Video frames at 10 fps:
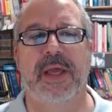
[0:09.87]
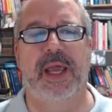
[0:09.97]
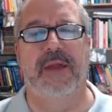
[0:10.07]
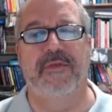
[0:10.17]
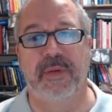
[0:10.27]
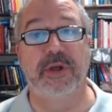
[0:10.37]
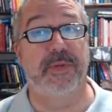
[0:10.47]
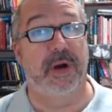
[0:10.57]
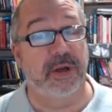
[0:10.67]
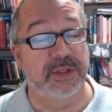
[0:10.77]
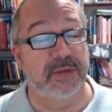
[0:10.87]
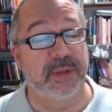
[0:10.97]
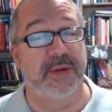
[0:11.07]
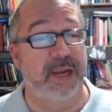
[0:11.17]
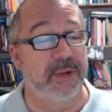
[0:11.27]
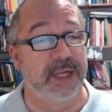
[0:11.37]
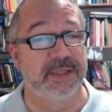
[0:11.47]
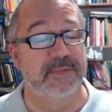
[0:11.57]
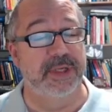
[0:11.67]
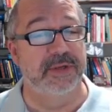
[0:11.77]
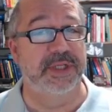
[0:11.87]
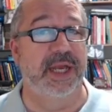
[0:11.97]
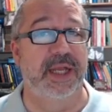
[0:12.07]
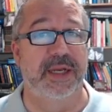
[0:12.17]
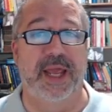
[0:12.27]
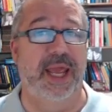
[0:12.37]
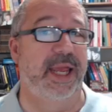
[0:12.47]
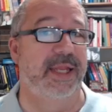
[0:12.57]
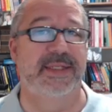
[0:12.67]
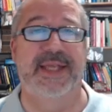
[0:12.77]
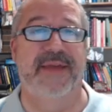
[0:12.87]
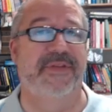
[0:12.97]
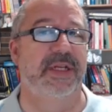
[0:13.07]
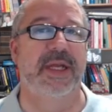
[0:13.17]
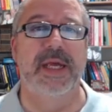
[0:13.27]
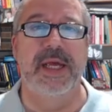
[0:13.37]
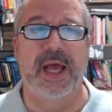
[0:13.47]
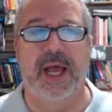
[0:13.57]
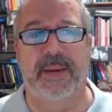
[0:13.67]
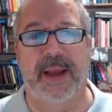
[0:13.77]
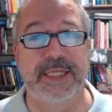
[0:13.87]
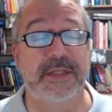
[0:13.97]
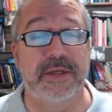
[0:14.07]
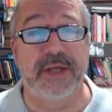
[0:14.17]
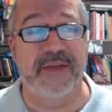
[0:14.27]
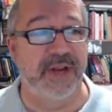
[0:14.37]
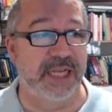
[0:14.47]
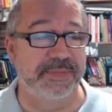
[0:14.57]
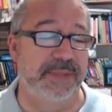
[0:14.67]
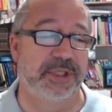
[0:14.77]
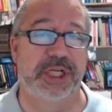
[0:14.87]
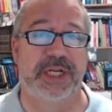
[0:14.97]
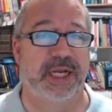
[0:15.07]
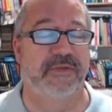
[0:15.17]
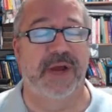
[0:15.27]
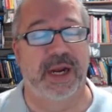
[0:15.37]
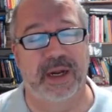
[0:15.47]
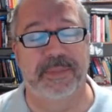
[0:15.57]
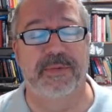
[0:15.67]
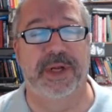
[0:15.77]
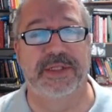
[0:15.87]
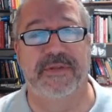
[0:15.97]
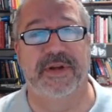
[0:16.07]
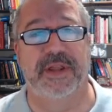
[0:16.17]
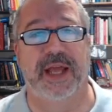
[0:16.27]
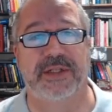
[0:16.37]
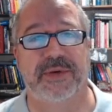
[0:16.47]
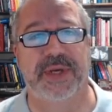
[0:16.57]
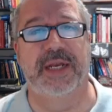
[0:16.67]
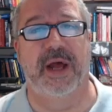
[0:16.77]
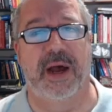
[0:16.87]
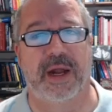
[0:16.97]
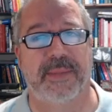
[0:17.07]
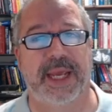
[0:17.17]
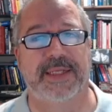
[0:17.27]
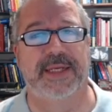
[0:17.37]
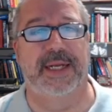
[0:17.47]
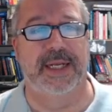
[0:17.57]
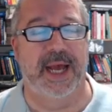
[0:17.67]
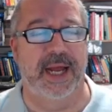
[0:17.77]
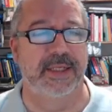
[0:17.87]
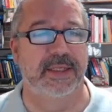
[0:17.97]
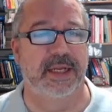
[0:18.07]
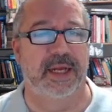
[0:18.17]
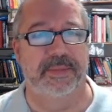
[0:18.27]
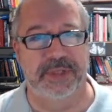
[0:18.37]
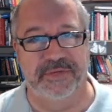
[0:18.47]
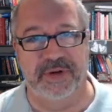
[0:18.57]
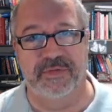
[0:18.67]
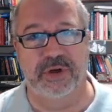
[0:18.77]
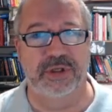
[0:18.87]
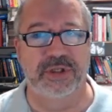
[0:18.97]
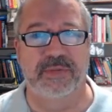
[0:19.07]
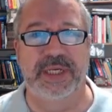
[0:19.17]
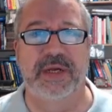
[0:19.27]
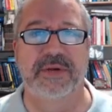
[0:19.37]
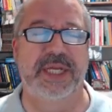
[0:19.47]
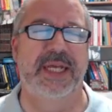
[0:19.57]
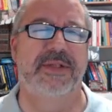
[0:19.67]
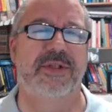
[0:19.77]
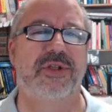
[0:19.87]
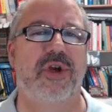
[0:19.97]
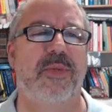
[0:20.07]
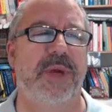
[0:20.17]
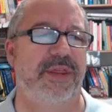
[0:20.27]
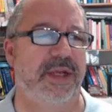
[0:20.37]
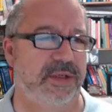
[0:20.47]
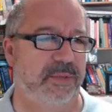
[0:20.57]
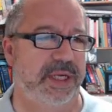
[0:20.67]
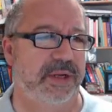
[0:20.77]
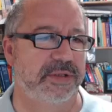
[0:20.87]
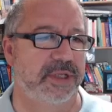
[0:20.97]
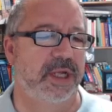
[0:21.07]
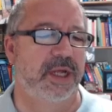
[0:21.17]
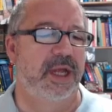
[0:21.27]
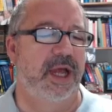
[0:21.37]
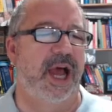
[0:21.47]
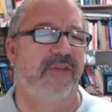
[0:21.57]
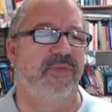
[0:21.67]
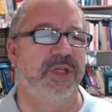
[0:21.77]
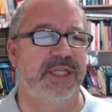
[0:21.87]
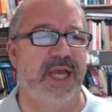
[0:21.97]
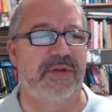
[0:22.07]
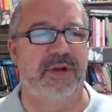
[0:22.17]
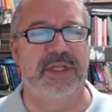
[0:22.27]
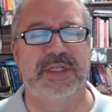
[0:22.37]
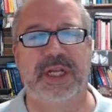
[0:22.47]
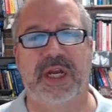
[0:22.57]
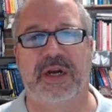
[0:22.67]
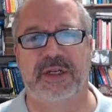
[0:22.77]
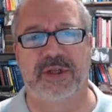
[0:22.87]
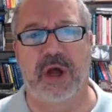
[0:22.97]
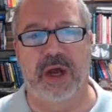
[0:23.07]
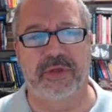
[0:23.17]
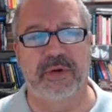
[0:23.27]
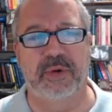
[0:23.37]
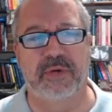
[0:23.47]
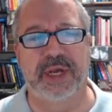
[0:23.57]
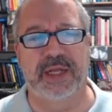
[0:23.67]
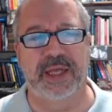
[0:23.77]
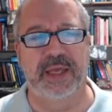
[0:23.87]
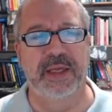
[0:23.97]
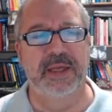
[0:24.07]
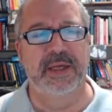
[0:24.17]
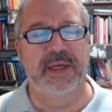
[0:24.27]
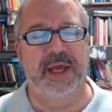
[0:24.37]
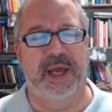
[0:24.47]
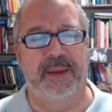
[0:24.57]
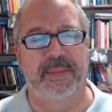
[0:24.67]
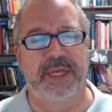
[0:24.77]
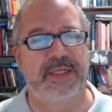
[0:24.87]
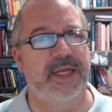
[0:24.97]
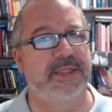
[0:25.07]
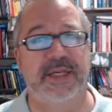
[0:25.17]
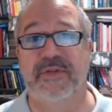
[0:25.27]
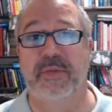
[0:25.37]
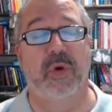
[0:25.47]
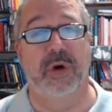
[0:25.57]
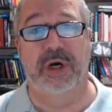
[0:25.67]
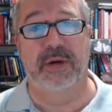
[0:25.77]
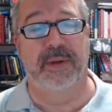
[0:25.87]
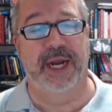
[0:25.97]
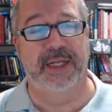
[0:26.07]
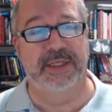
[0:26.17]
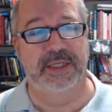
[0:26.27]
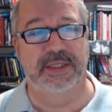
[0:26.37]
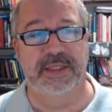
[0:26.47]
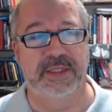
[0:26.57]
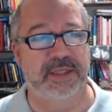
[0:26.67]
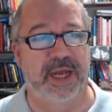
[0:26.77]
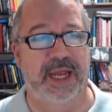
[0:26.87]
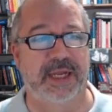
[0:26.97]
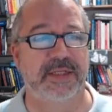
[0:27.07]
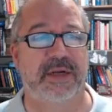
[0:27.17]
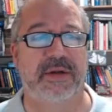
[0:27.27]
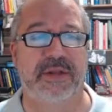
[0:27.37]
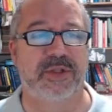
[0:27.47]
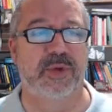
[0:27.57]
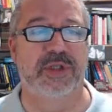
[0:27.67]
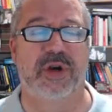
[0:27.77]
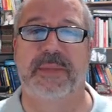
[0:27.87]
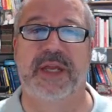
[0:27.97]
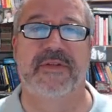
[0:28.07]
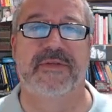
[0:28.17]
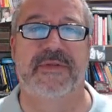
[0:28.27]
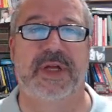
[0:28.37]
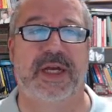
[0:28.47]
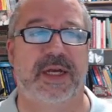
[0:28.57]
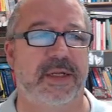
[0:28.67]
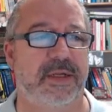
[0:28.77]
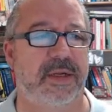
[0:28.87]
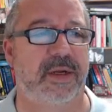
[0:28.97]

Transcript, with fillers: And for the most part, also, by the way, it runs in Windows 10, 8, 7. Uh, I still have an XP machine. I can fire it up and run stuff on that. So it can automate a lot of um, different versions of Windows and so many things in Windows. I put together a list here to talk through real quickly. Um, it does even more, right? It, it's just, I consider it the Swiss army of uh,